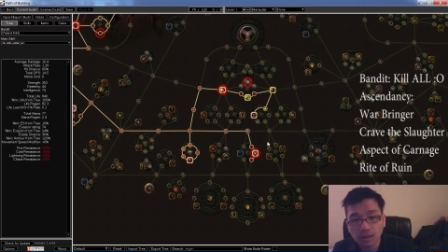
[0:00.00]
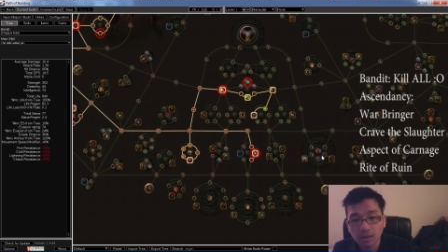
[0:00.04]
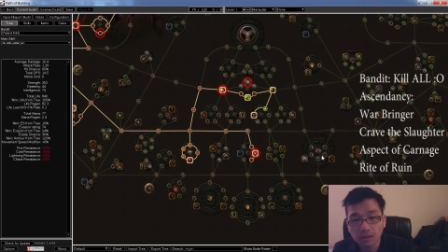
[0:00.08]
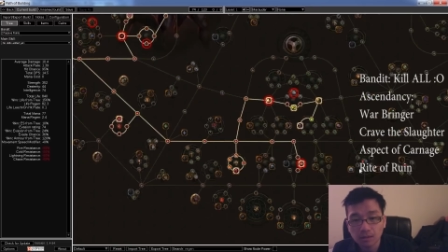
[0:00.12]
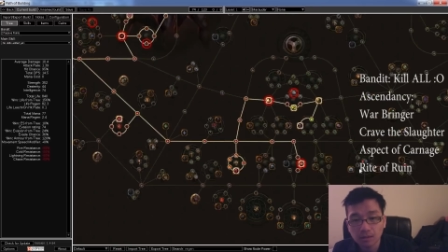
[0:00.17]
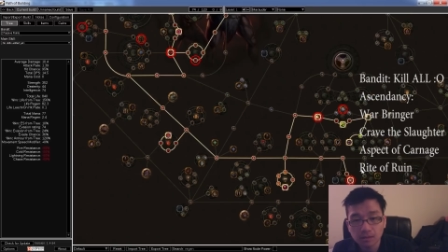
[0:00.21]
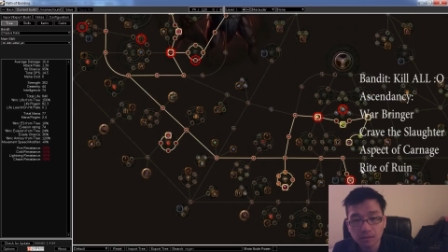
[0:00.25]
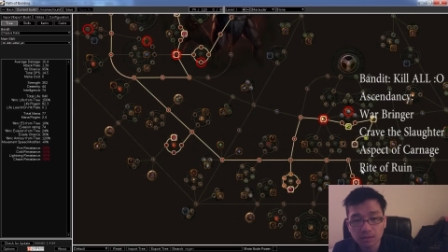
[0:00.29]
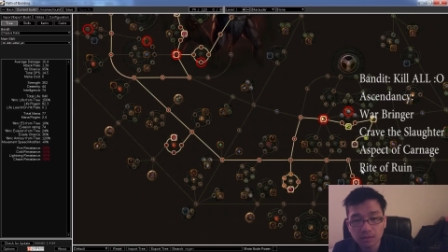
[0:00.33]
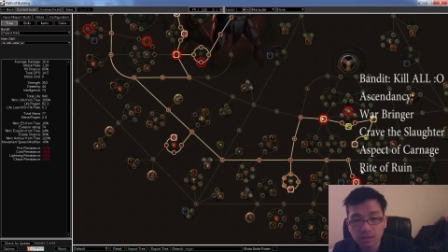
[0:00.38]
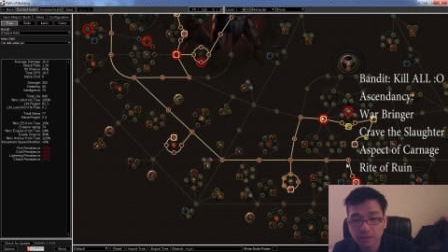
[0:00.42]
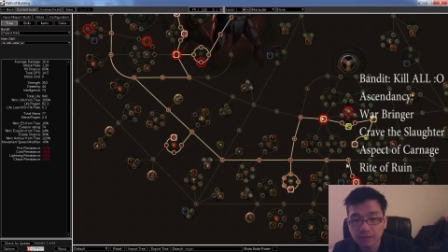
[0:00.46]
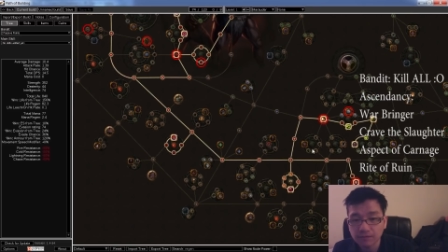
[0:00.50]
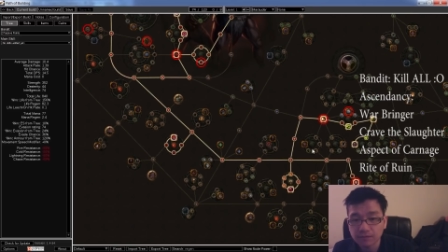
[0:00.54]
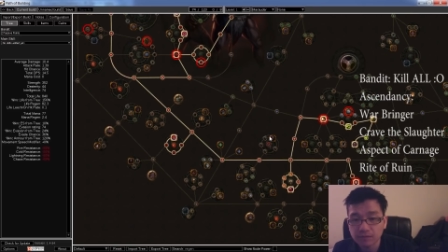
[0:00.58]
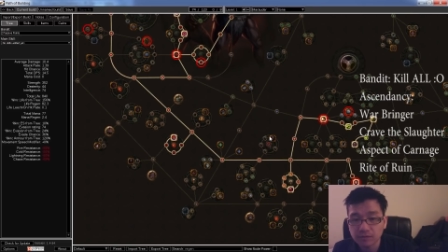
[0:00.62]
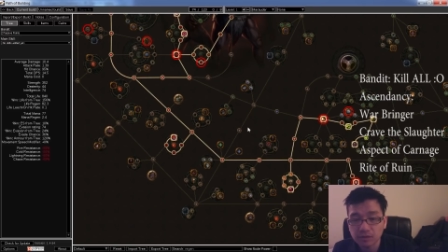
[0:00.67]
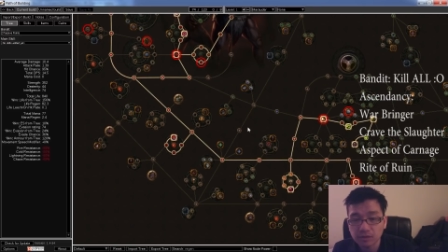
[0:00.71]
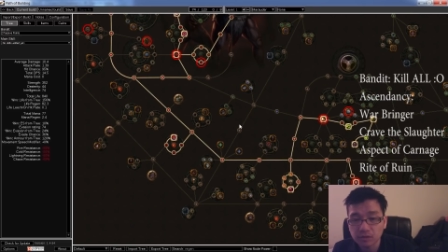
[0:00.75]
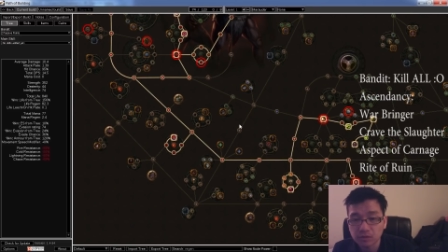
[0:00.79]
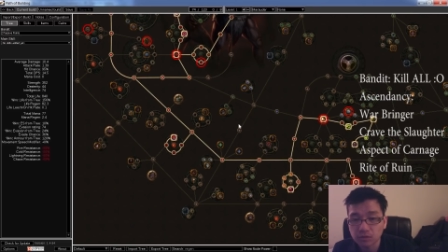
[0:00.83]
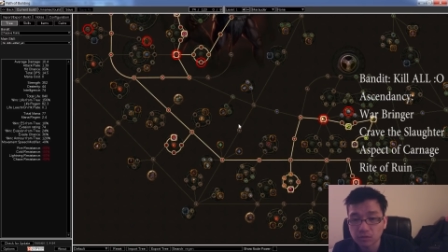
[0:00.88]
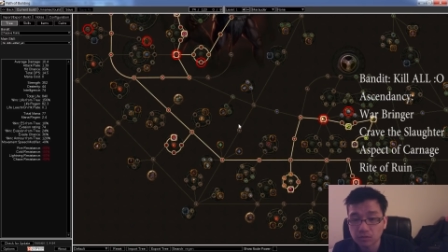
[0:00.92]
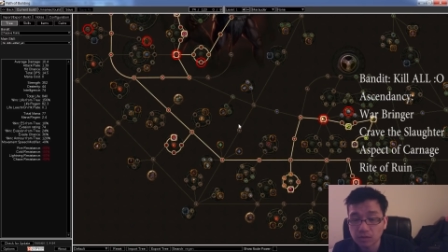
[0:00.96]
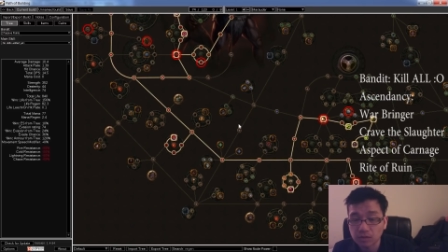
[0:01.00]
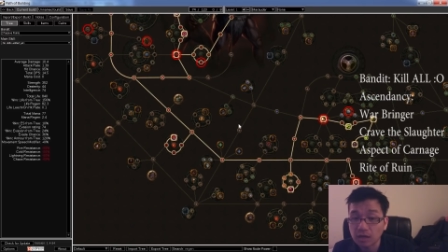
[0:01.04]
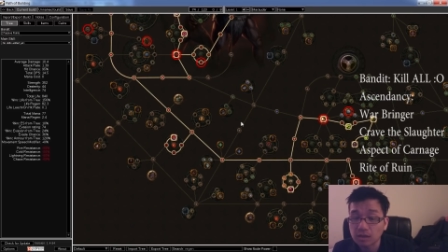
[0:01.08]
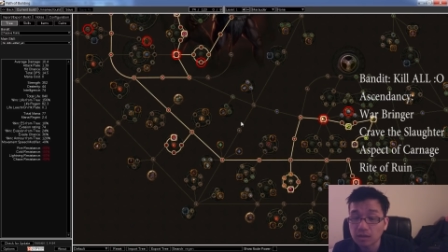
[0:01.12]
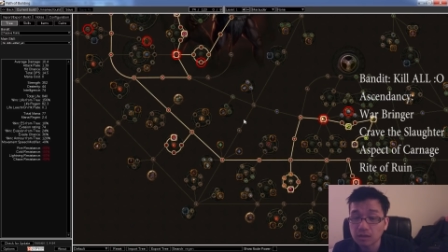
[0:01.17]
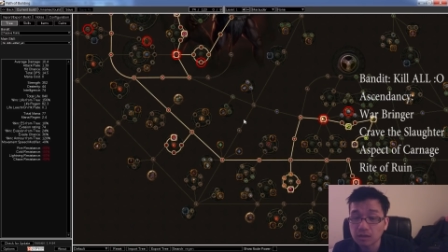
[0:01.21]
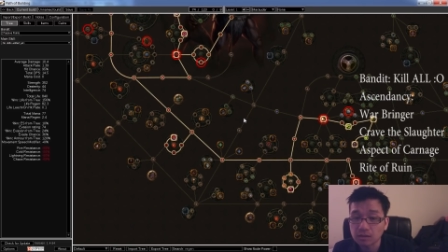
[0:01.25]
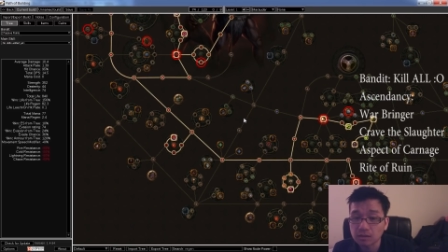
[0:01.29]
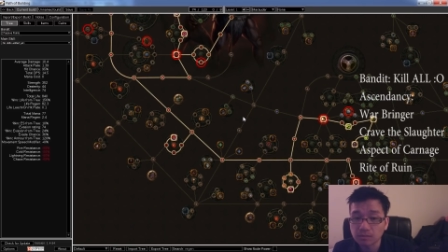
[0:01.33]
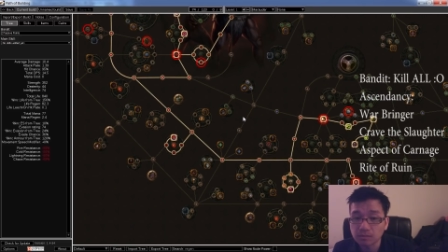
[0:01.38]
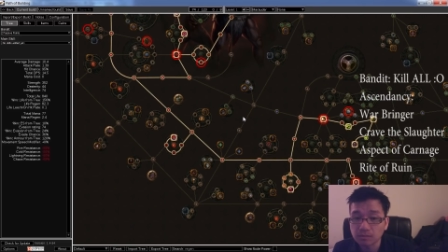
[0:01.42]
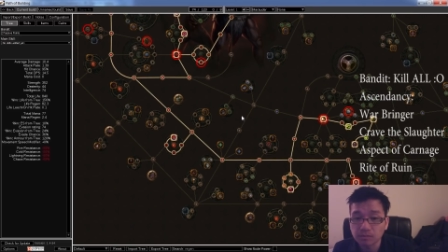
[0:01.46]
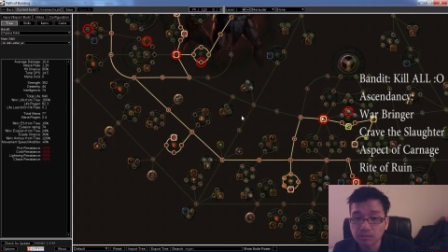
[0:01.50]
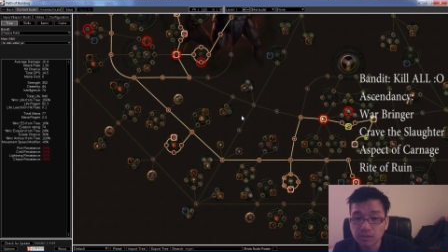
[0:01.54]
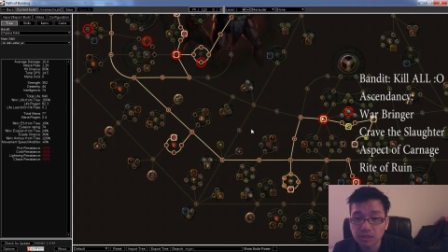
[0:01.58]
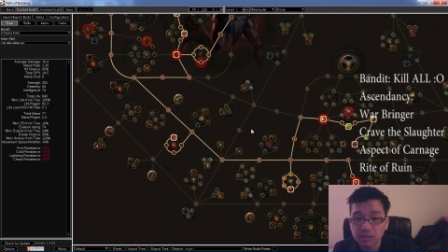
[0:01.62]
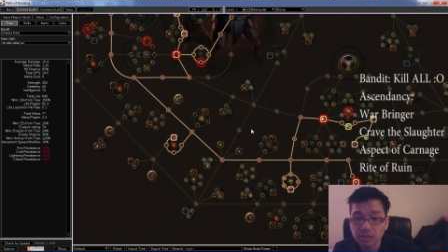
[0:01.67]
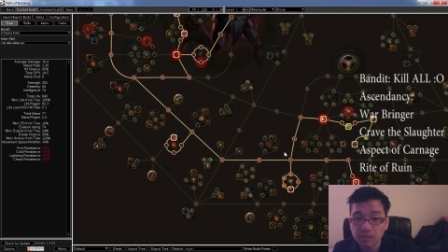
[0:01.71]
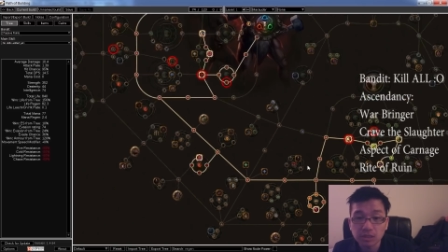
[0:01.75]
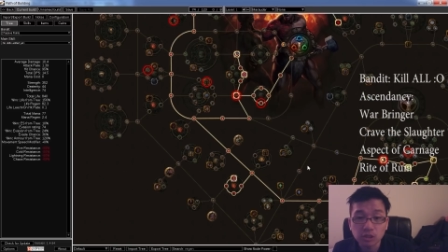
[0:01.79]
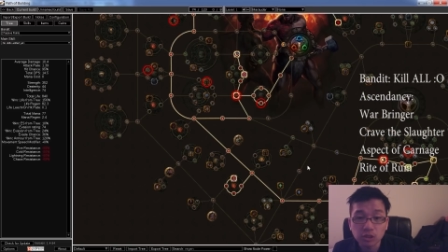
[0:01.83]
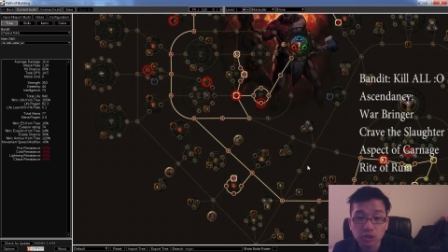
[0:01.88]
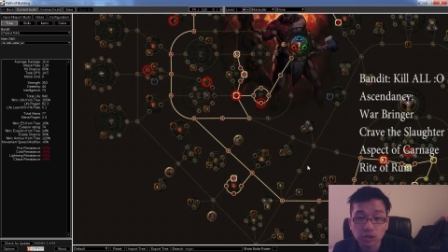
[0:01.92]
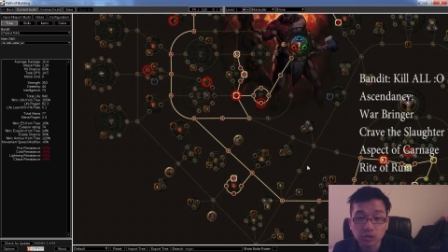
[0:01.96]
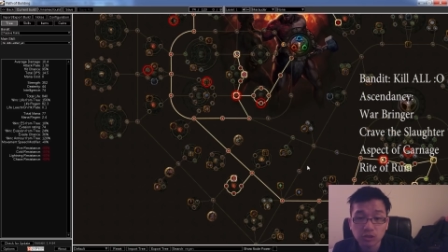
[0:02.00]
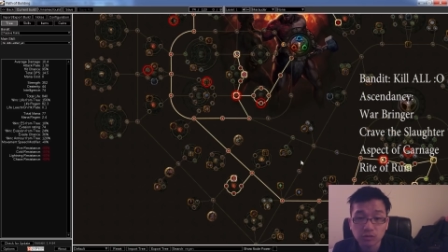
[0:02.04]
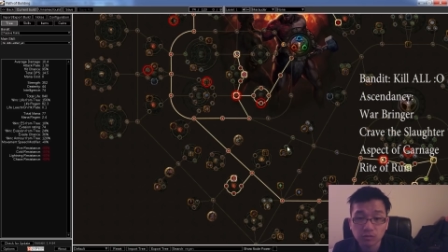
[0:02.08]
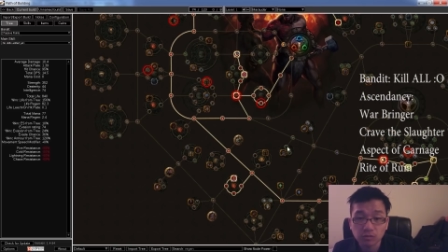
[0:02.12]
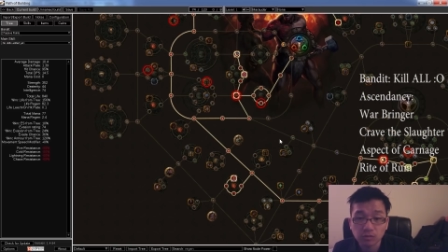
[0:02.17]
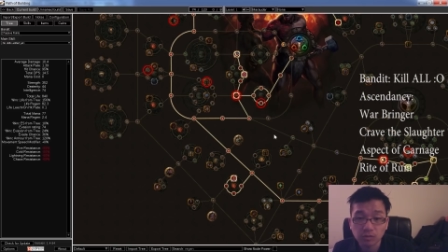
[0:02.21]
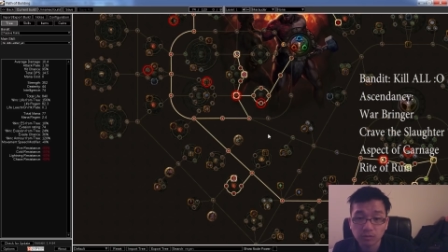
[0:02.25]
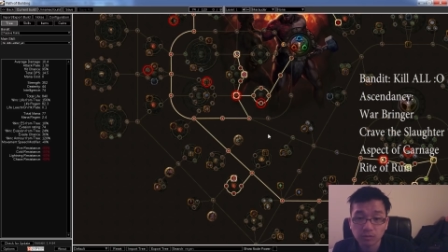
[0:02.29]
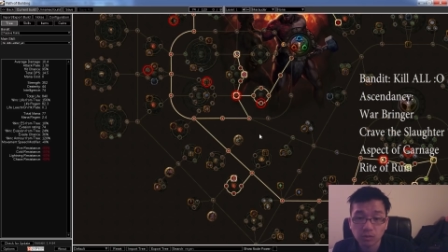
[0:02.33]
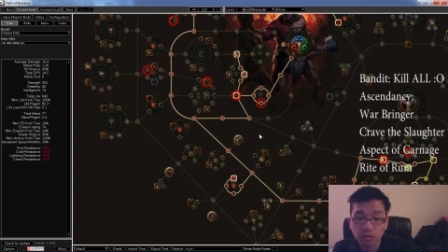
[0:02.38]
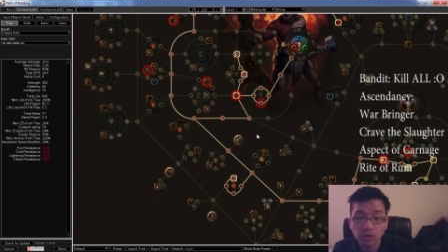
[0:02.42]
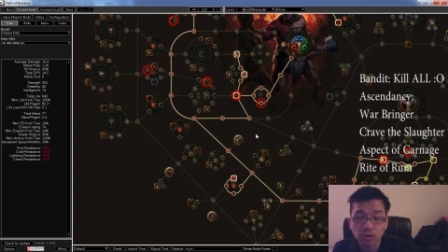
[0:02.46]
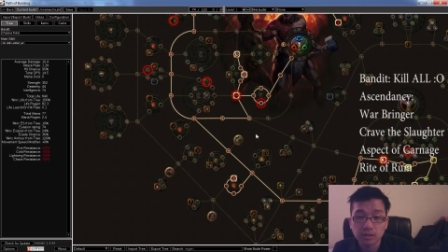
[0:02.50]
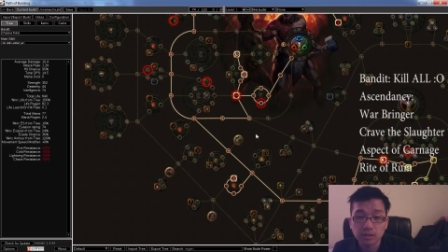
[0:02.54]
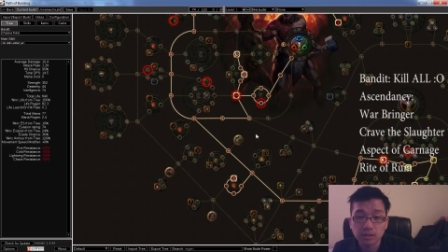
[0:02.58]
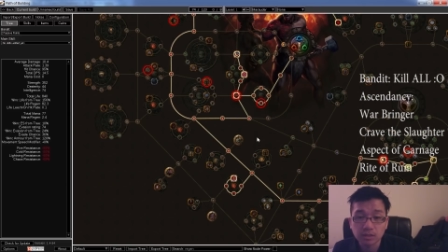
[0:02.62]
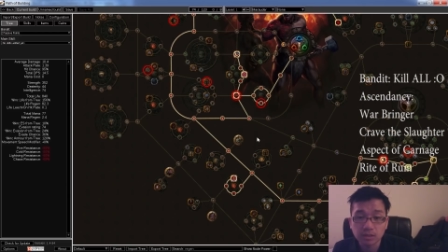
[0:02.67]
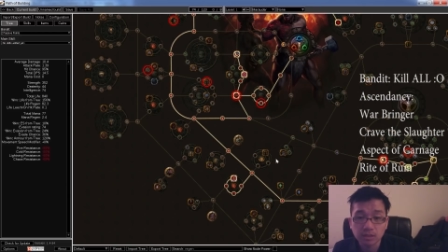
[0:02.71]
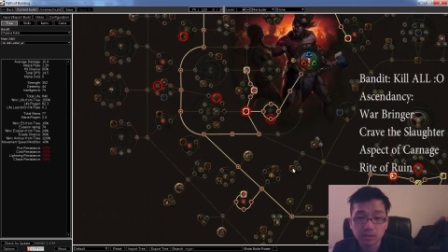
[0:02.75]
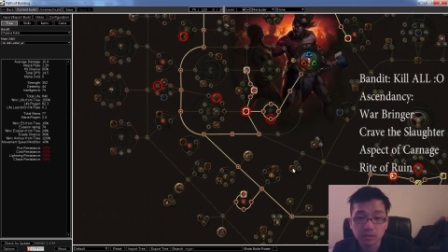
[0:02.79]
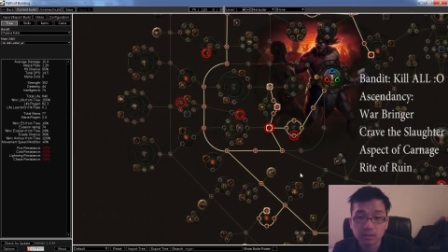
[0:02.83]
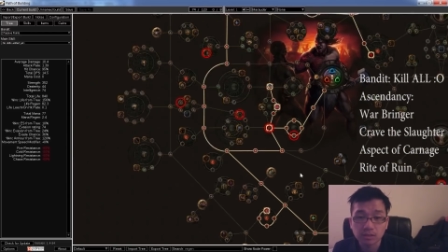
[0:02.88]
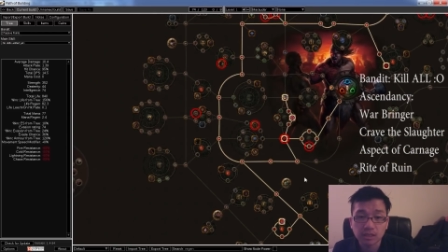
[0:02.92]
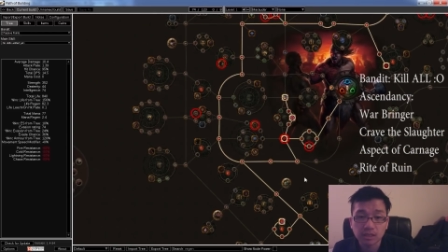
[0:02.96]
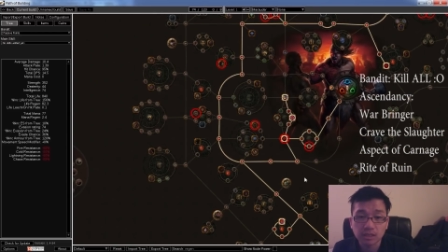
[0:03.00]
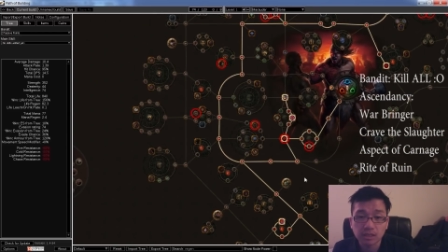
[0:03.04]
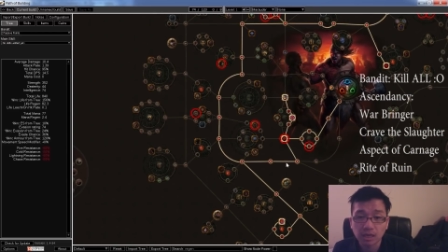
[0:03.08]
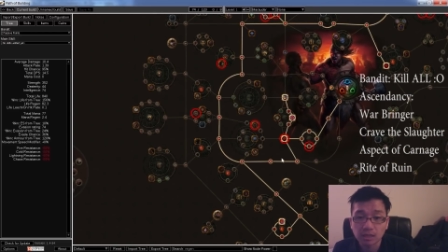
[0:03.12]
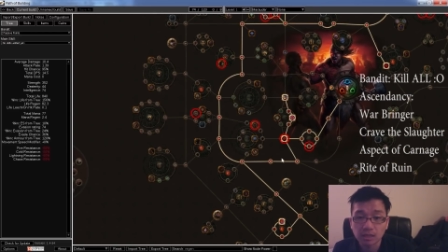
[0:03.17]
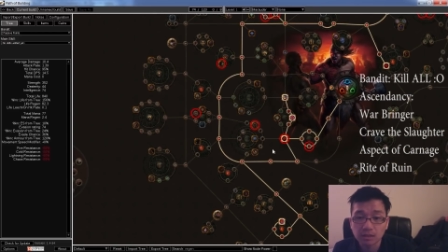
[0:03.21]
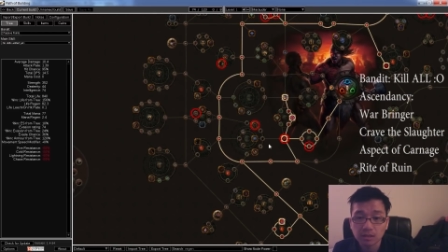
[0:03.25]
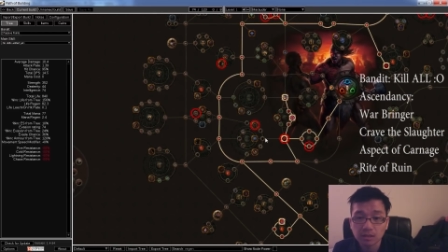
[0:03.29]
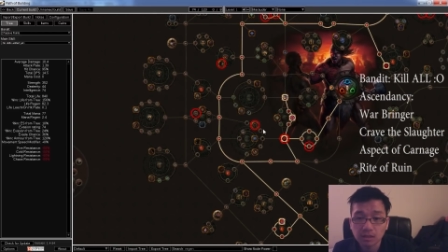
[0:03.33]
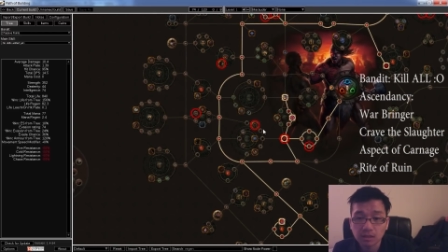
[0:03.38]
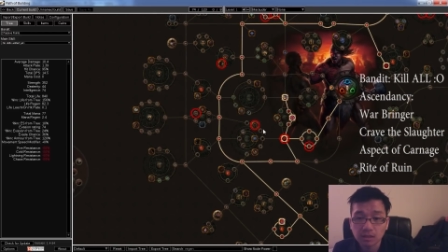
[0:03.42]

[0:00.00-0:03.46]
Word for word: definitely do not be stingy with points early on.